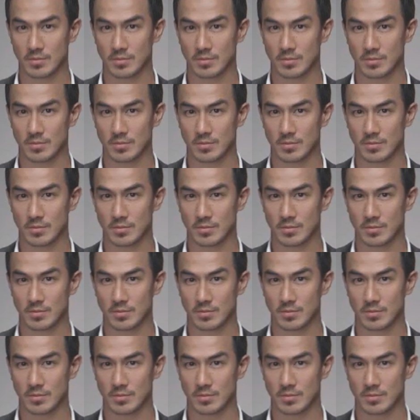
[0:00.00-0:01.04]

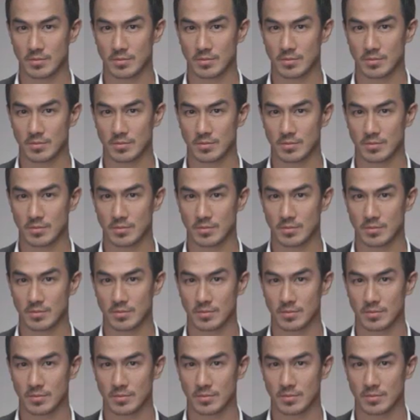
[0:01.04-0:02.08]

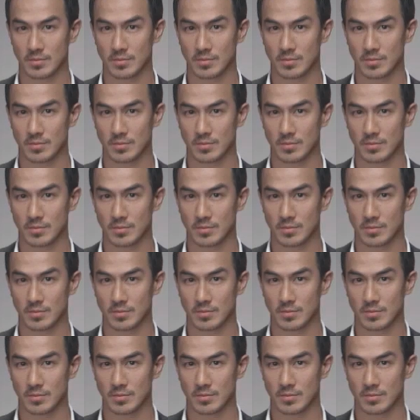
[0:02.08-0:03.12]

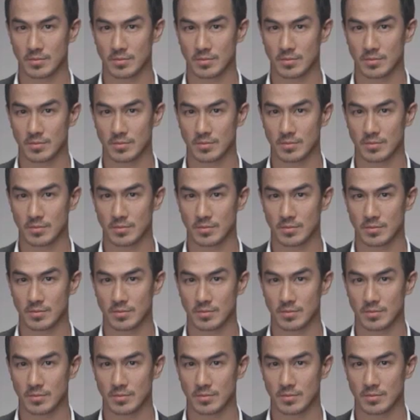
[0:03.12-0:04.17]

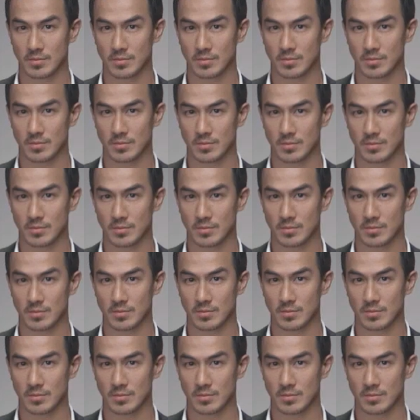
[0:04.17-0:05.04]
This person isn't speaking.